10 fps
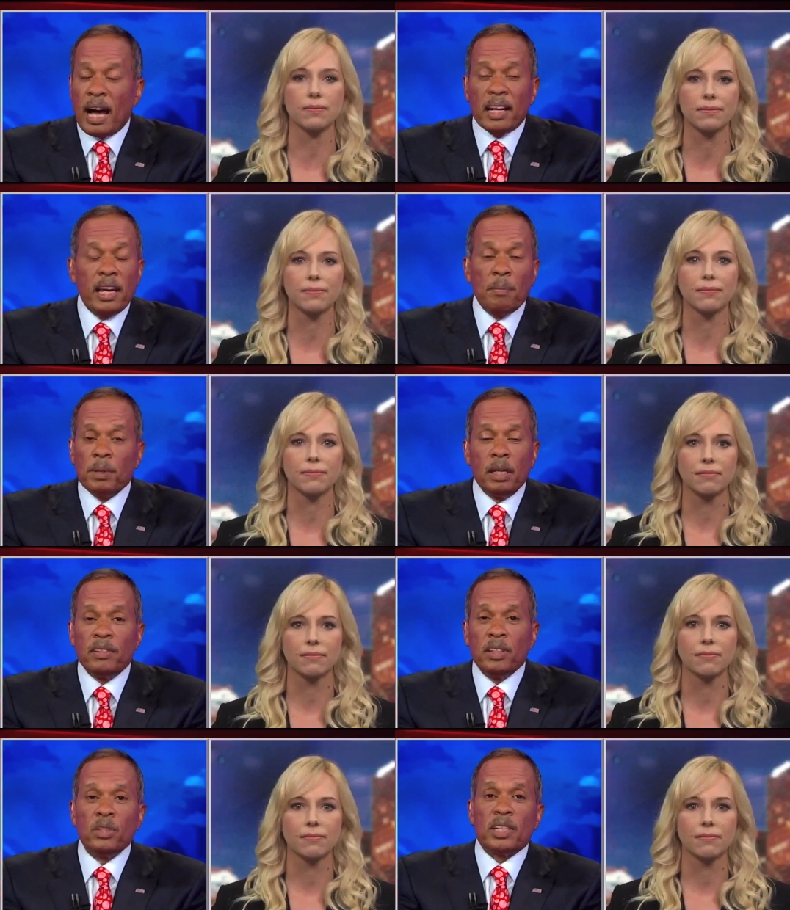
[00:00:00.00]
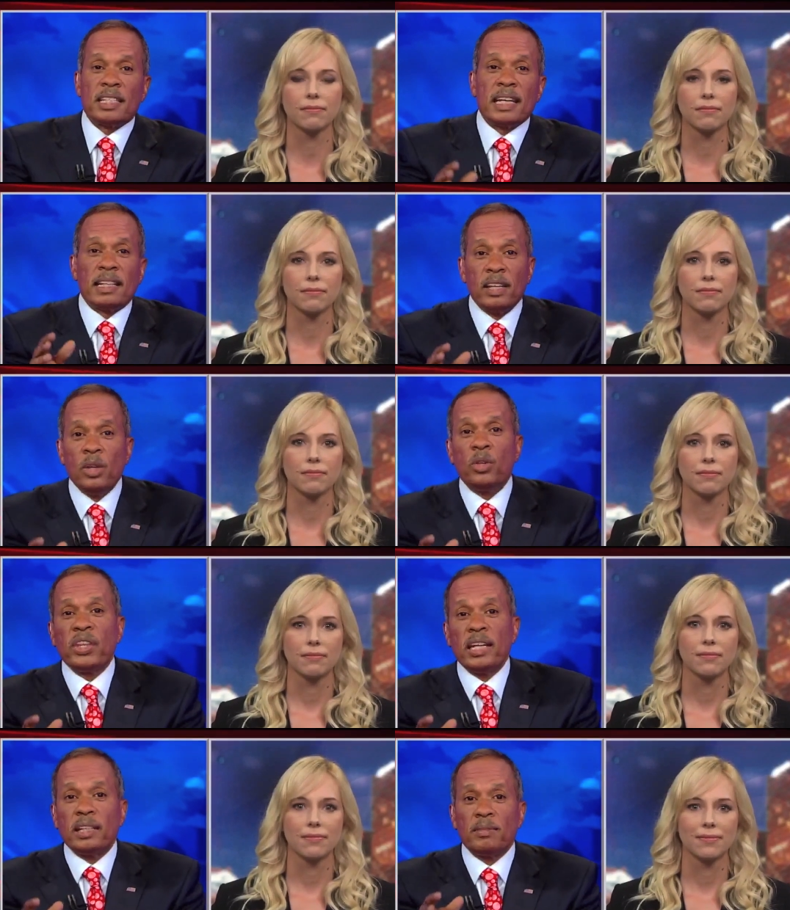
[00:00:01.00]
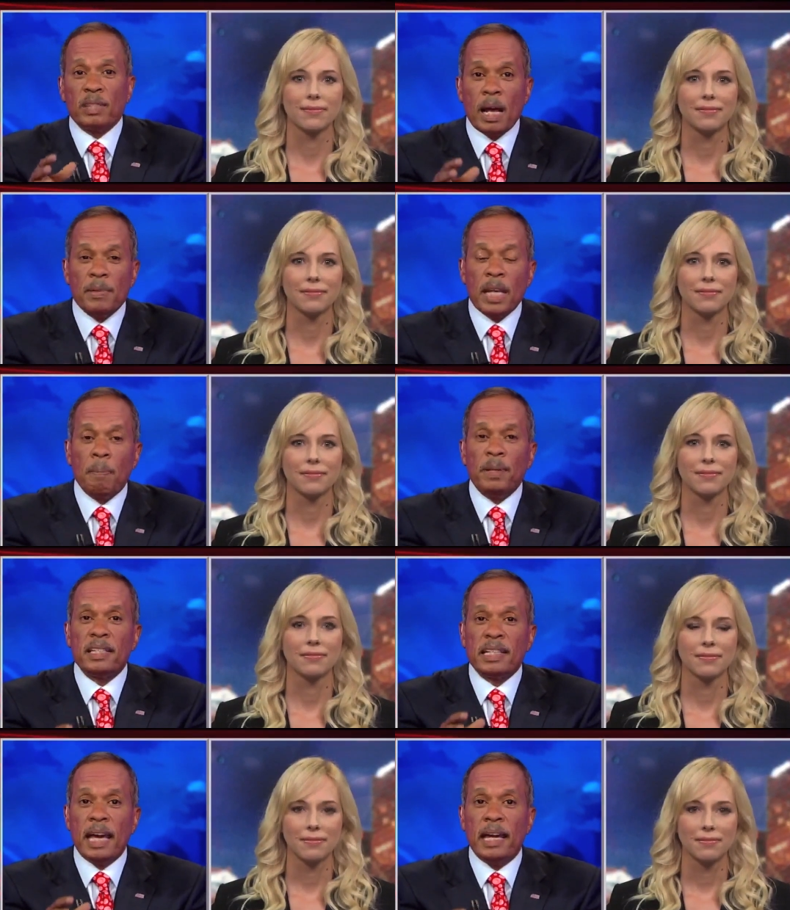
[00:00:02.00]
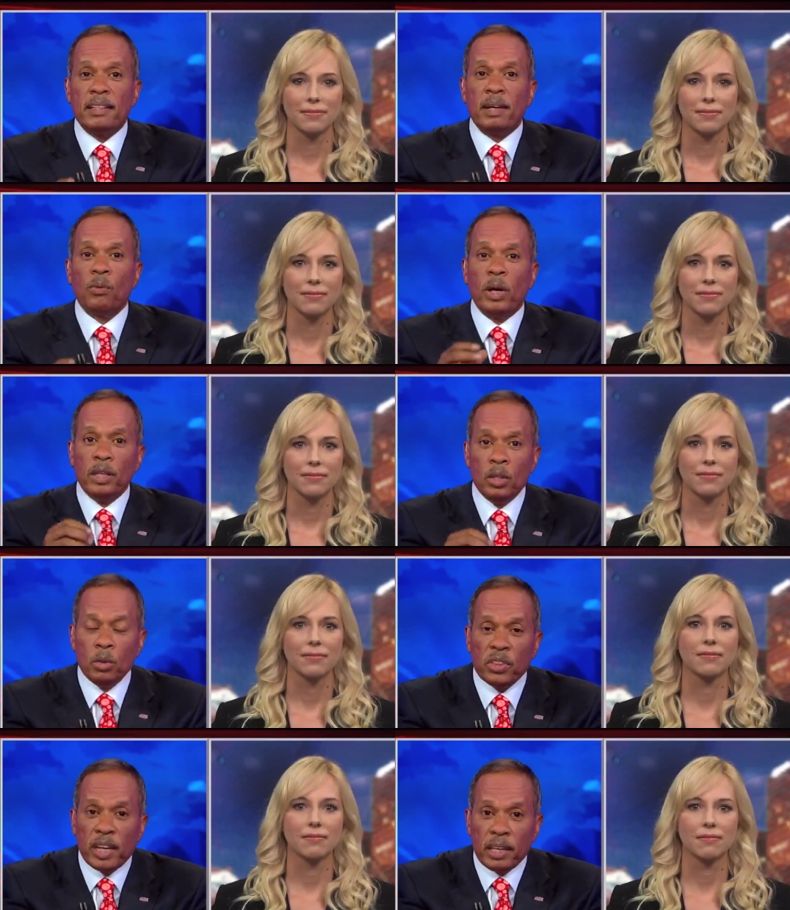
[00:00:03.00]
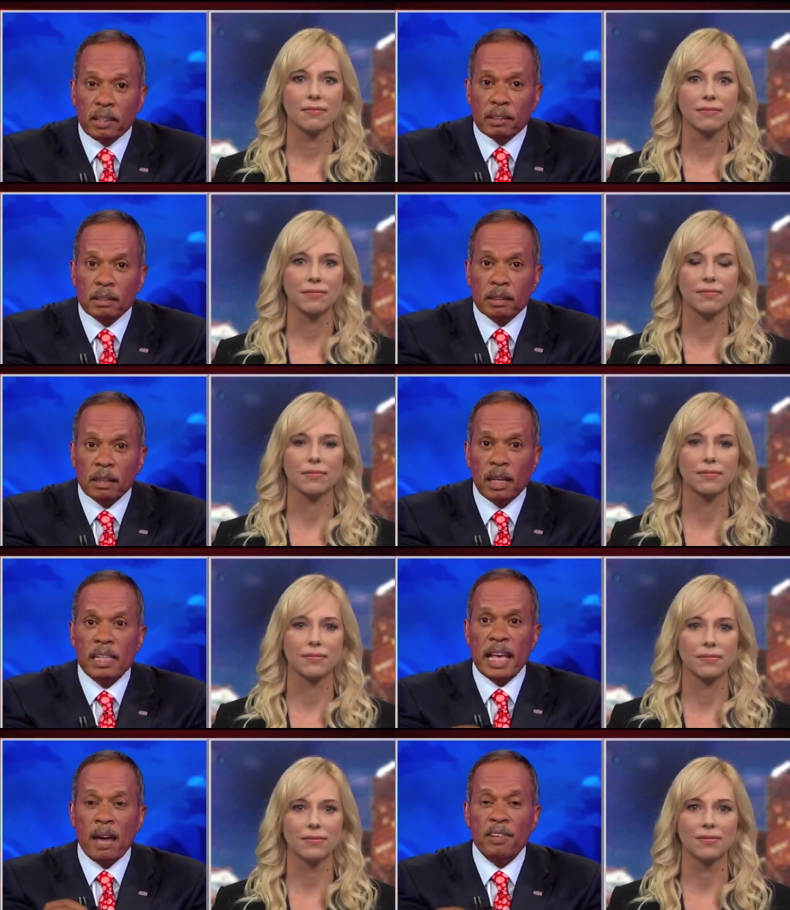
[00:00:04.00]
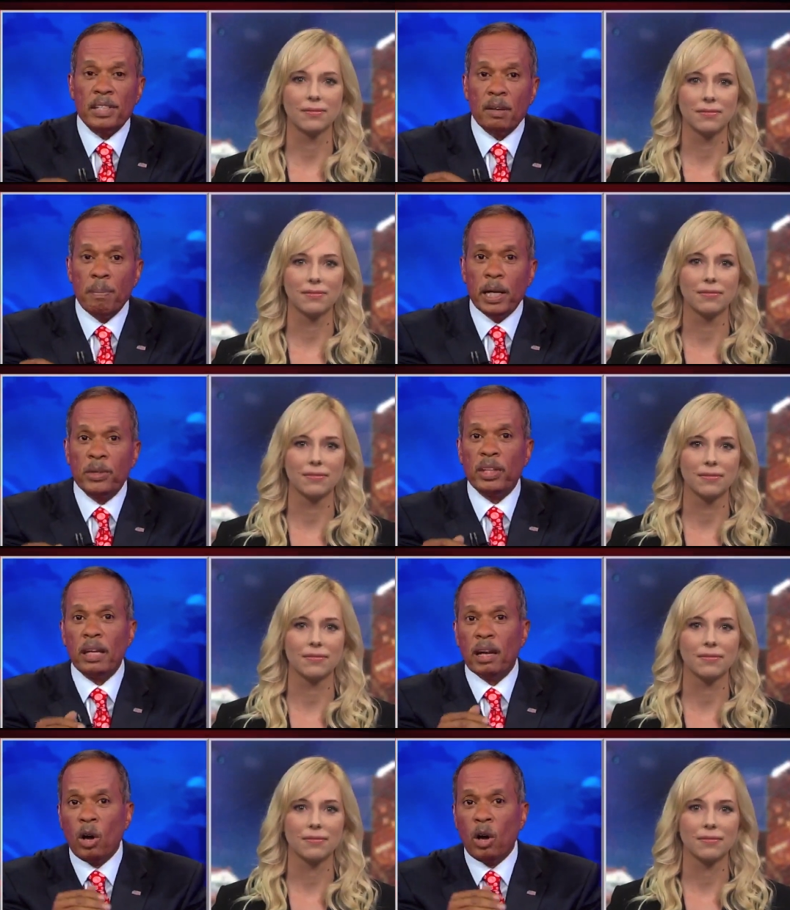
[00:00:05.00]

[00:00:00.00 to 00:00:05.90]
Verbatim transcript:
Speaker 1: I can't believe that you just said that. You think that simply saying that what you think is evidence of bigotry. That